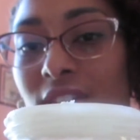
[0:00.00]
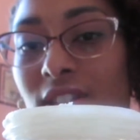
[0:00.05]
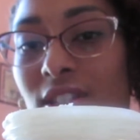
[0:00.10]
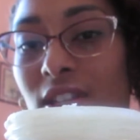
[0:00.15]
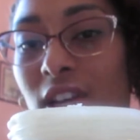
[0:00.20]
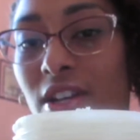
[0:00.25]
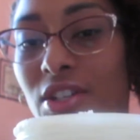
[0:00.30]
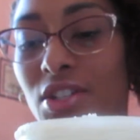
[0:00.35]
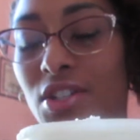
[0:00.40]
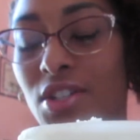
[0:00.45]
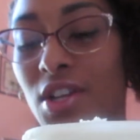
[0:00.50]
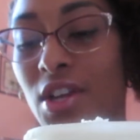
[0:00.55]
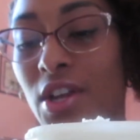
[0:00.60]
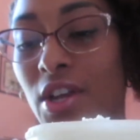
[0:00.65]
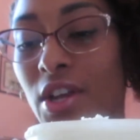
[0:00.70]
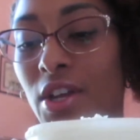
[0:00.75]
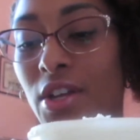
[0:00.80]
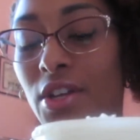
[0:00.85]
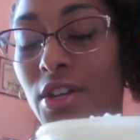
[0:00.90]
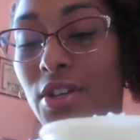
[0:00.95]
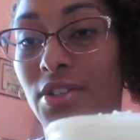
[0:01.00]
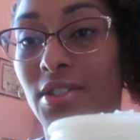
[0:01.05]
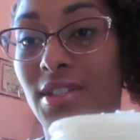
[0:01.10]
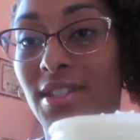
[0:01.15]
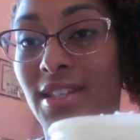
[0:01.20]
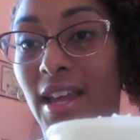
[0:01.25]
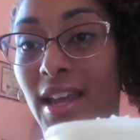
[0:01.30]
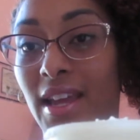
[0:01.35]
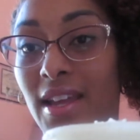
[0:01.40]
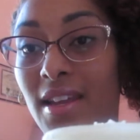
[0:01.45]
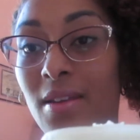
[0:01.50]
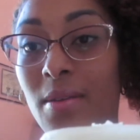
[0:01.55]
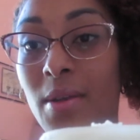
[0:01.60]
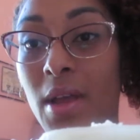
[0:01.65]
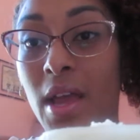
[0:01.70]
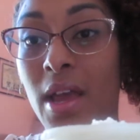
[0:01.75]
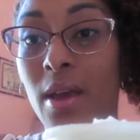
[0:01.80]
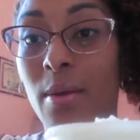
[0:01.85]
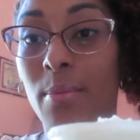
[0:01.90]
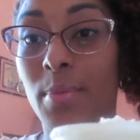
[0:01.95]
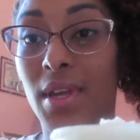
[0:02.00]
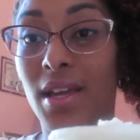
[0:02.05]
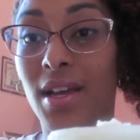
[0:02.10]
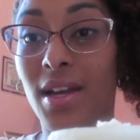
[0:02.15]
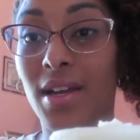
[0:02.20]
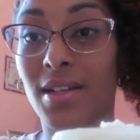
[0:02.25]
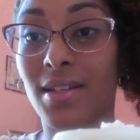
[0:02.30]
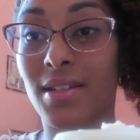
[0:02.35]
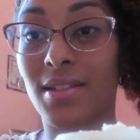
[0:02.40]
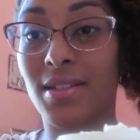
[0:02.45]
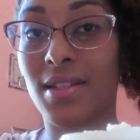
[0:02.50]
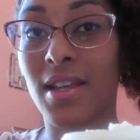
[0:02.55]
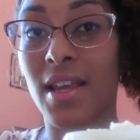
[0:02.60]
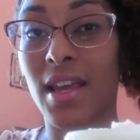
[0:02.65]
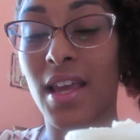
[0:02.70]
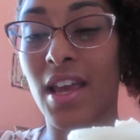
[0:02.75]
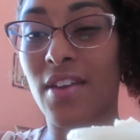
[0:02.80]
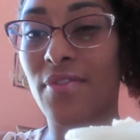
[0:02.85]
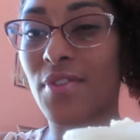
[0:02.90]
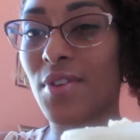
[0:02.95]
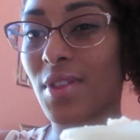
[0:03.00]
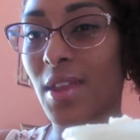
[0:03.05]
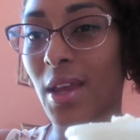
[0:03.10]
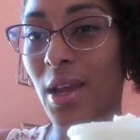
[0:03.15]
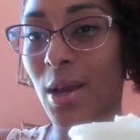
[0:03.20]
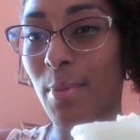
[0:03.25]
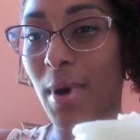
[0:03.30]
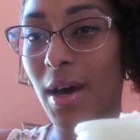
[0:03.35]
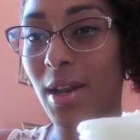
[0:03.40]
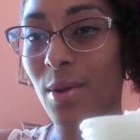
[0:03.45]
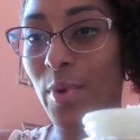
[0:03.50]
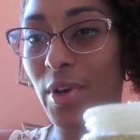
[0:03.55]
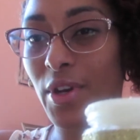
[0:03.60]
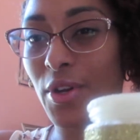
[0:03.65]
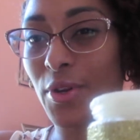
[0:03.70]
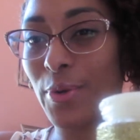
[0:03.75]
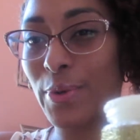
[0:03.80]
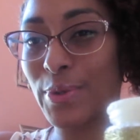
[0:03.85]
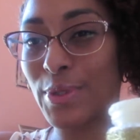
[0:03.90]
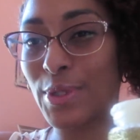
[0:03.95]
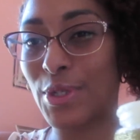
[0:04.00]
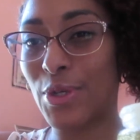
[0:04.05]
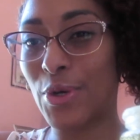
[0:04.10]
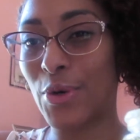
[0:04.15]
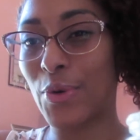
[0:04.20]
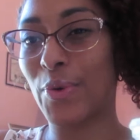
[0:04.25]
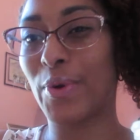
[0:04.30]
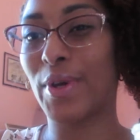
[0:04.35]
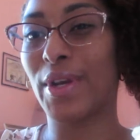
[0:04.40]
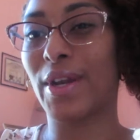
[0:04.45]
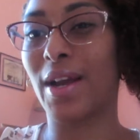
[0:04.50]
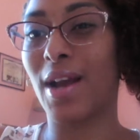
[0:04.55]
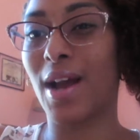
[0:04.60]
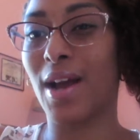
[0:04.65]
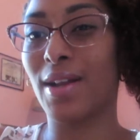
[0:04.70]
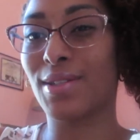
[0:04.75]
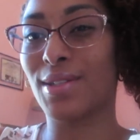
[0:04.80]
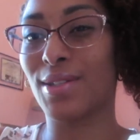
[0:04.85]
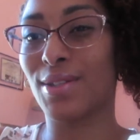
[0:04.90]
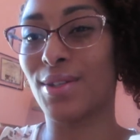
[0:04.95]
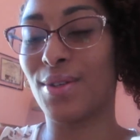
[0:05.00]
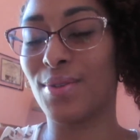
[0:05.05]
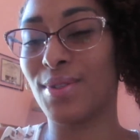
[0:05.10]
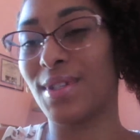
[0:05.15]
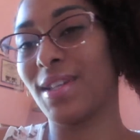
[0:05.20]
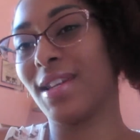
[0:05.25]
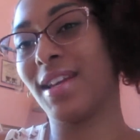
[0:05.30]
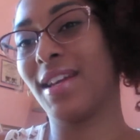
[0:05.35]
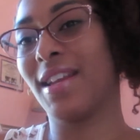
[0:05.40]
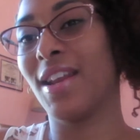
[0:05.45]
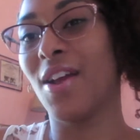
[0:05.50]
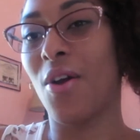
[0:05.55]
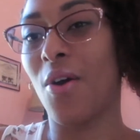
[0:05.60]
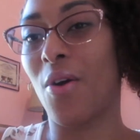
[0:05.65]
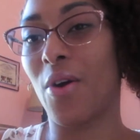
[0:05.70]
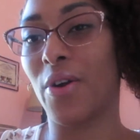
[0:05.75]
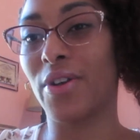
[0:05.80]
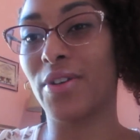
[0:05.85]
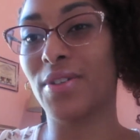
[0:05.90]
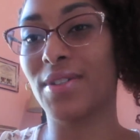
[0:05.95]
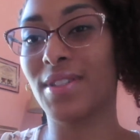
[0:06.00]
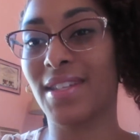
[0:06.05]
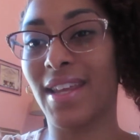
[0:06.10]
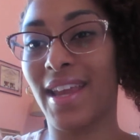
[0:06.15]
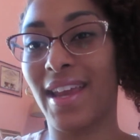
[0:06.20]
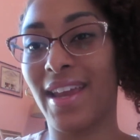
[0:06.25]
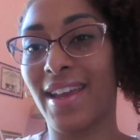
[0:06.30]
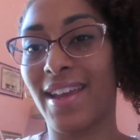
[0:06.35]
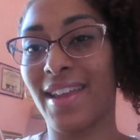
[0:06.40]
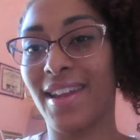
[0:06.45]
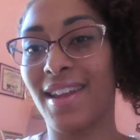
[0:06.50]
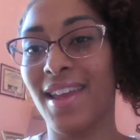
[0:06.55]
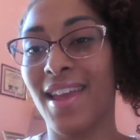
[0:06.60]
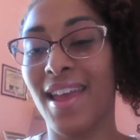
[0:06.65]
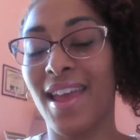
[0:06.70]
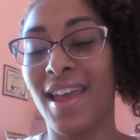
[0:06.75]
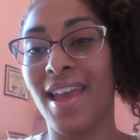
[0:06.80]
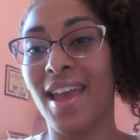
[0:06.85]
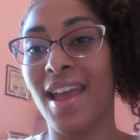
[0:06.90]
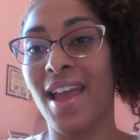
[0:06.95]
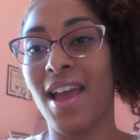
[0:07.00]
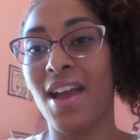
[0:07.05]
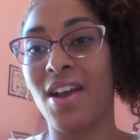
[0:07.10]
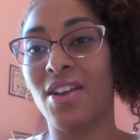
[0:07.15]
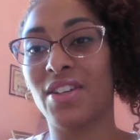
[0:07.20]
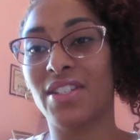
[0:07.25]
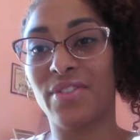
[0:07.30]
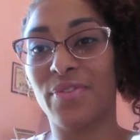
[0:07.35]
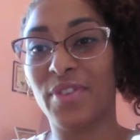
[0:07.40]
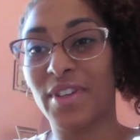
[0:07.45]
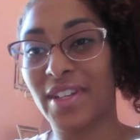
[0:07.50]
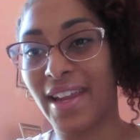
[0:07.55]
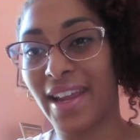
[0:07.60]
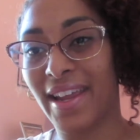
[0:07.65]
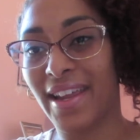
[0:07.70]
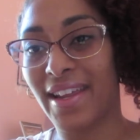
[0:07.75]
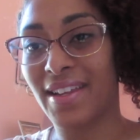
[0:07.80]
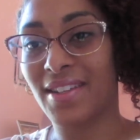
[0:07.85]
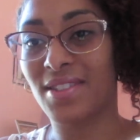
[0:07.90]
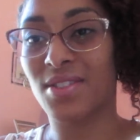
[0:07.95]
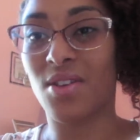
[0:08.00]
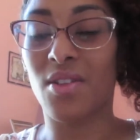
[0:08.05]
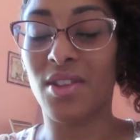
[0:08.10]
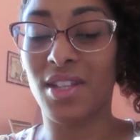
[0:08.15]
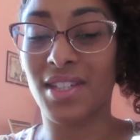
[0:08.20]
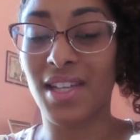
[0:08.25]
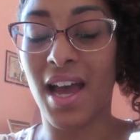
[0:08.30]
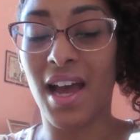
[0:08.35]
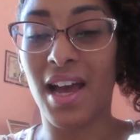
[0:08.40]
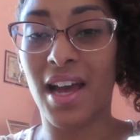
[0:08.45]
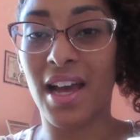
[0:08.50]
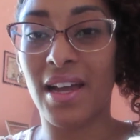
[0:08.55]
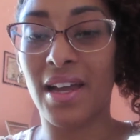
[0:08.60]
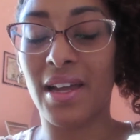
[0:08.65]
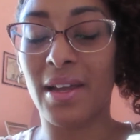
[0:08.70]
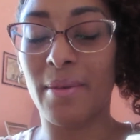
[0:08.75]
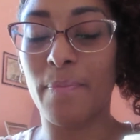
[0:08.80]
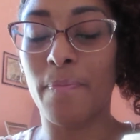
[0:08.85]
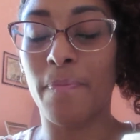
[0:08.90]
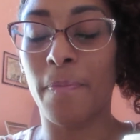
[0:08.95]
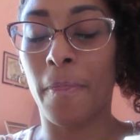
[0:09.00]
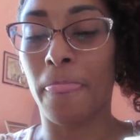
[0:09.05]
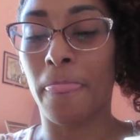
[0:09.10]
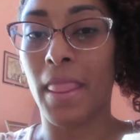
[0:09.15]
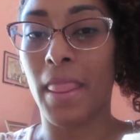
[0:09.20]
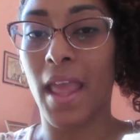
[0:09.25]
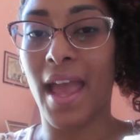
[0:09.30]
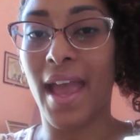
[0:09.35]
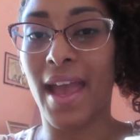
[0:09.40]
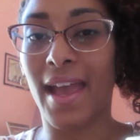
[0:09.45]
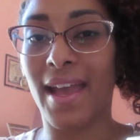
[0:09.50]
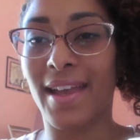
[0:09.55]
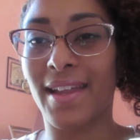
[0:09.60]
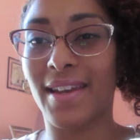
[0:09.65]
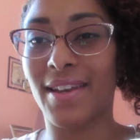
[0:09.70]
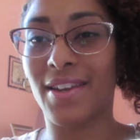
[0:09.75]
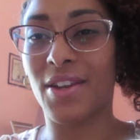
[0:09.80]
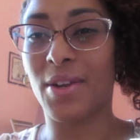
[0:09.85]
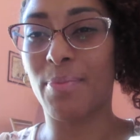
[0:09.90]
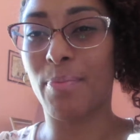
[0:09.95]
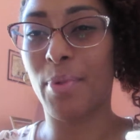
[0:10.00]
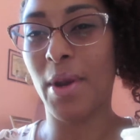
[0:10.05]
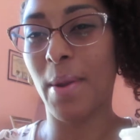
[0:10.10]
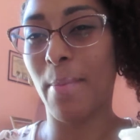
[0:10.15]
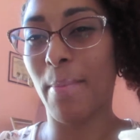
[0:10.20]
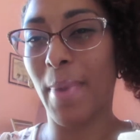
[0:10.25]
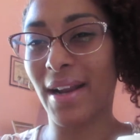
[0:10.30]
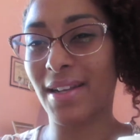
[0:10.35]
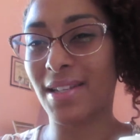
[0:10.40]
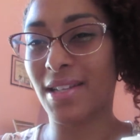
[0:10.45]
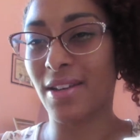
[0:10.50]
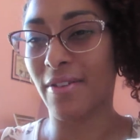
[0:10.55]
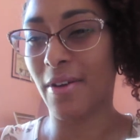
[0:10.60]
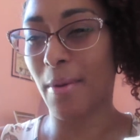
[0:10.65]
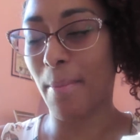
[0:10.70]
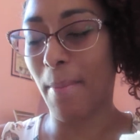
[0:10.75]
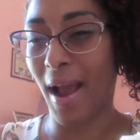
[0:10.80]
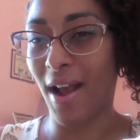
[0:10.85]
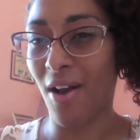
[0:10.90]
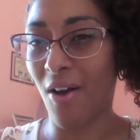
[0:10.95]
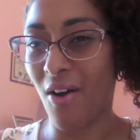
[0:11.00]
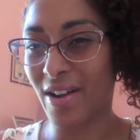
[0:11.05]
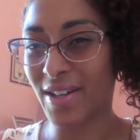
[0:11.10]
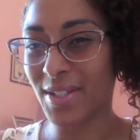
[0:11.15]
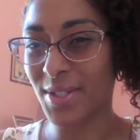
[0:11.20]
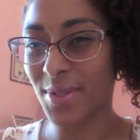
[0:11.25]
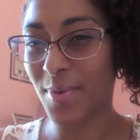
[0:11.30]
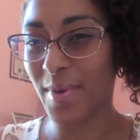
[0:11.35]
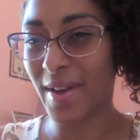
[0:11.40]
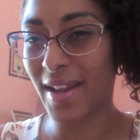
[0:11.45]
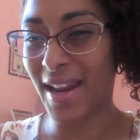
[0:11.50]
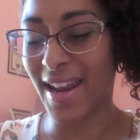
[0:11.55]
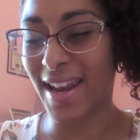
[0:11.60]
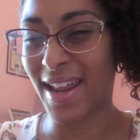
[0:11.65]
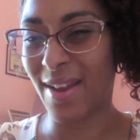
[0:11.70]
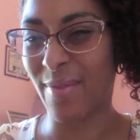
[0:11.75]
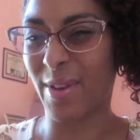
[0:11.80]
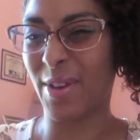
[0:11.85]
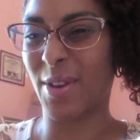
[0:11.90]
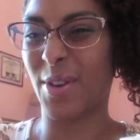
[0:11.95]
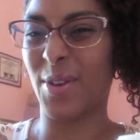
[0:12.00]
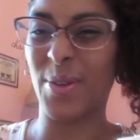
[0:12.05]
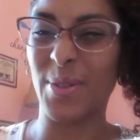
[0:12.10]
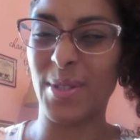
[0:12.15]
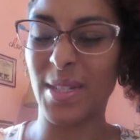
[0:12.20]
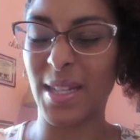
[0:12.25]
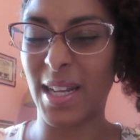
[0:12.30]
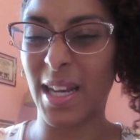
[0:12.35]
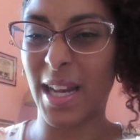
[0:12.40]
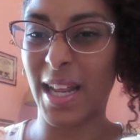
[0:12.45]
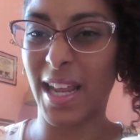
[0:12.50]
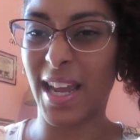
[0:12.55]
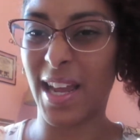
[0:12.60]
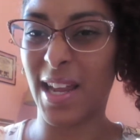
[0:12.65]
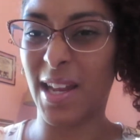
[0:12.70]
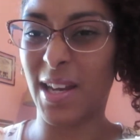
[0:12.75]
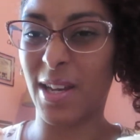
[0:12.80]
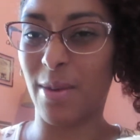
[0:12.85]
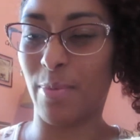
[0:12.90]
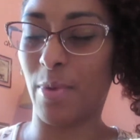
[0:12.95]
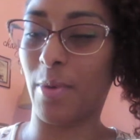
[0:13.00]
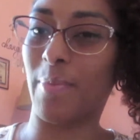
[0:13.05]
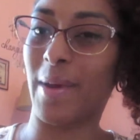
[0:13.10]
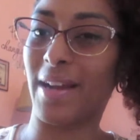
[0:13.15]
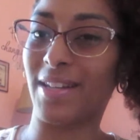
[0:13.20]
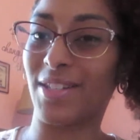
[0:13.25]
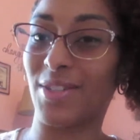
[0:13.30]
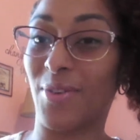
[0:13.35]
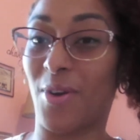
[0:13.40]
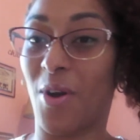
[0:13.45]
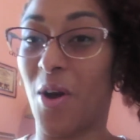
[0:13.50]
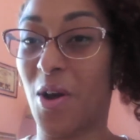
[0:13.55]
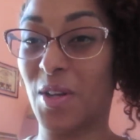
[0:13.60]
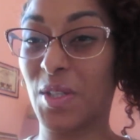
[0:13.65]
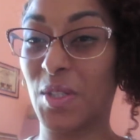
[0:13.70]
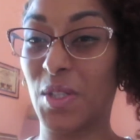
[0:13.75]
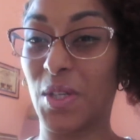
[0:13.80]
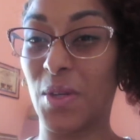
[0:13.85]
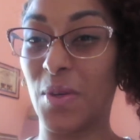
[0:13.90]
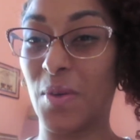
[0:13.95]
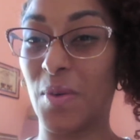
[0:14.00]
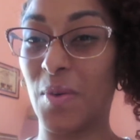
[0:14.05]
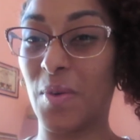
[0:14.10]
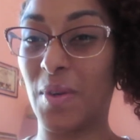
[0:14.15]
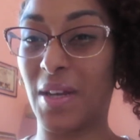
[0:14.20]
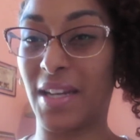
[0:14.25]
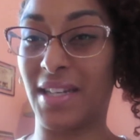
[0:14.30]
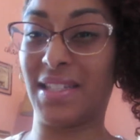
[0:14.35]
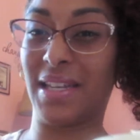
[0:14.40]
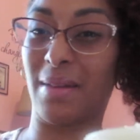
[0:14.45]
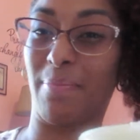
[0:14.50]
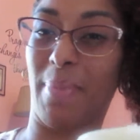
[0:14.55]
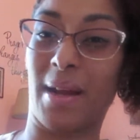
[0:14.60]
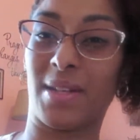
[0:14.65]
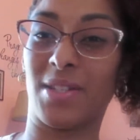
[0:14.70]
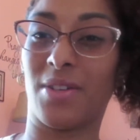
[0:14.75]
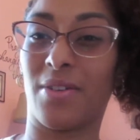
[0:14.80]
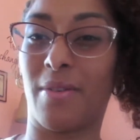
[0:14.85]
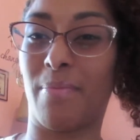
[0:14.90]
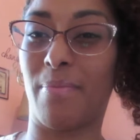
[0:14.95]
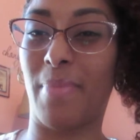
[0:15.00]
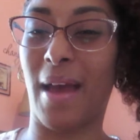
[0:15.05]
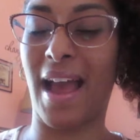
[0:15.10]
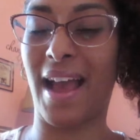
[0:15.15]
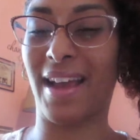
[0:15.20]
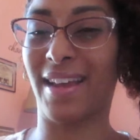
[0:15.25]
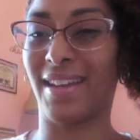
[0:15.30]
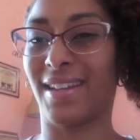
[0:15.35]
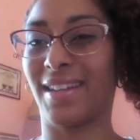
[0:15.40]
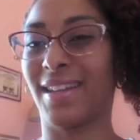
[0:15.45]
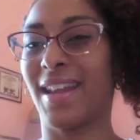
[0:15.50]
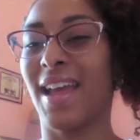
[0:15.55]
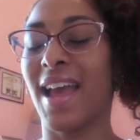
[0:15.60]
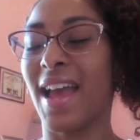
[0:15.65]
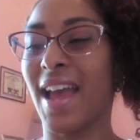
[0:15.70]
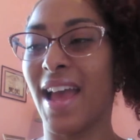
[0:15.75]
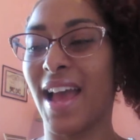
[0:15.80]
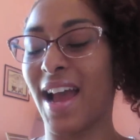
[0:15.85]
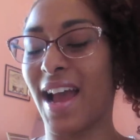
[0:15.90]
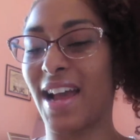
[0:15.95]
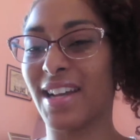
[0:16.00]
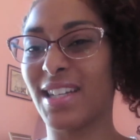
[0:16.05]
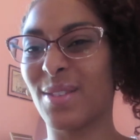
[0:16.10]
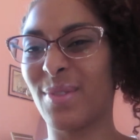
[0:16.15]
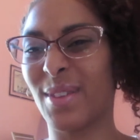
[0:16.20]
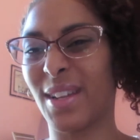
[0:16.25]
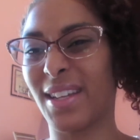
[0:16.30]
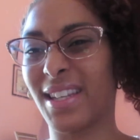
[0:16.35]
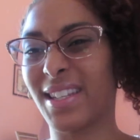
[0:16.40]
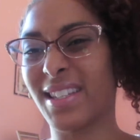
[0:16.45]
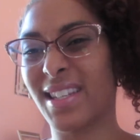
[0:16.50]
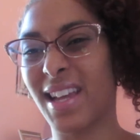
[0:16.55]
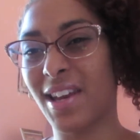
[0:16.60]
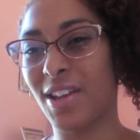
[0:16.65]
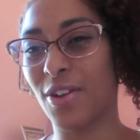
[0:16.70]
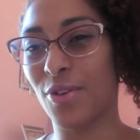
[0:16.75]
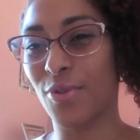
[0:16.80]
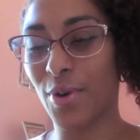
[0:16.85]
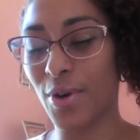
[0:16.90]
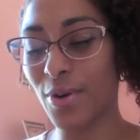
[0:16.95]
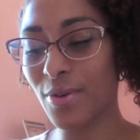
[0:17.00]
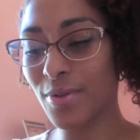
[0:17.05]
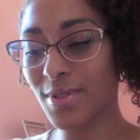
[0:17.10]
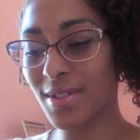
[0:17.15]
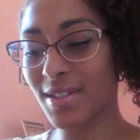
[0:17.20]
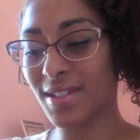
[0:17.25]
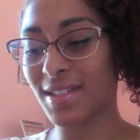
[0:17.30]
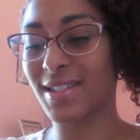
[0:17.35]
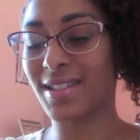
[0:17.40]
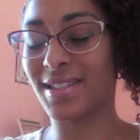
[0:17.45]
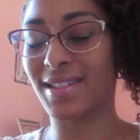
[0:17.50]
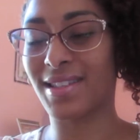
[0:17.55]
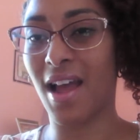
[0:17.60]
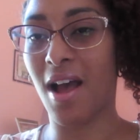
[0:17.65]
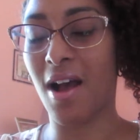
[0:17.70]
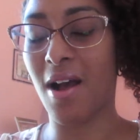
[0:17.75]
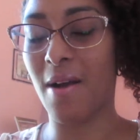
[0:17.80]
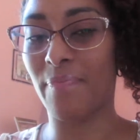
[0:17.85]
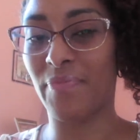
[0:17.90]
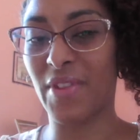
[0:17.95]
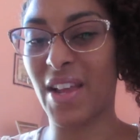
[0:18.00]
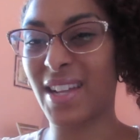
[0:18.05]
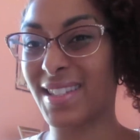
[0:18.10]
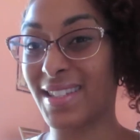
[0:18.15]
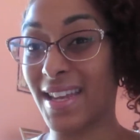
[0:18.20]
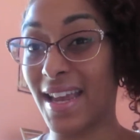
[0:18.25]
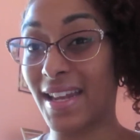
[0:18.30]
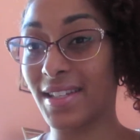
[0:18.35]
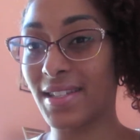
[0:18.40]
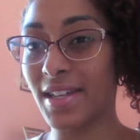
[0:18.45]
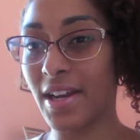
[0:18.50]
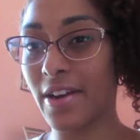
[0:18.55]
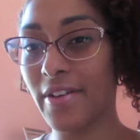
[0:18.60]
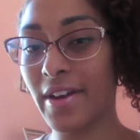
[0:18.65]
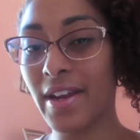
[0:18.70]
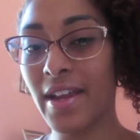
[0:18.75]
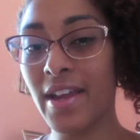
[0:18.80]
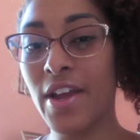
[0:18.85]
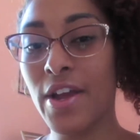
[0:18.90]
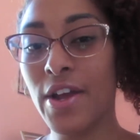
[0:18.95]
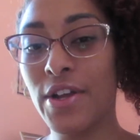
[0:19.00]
touch your skin, because if you think about it, when you're using deodorant, you're constantly using it on your skin different days all the time, and you're putting bacteria back onto it, and then when you're using it again, you put bacteria onto you and then take bacteria back, and then I just feel like that's kind of gross. It's not sanitary.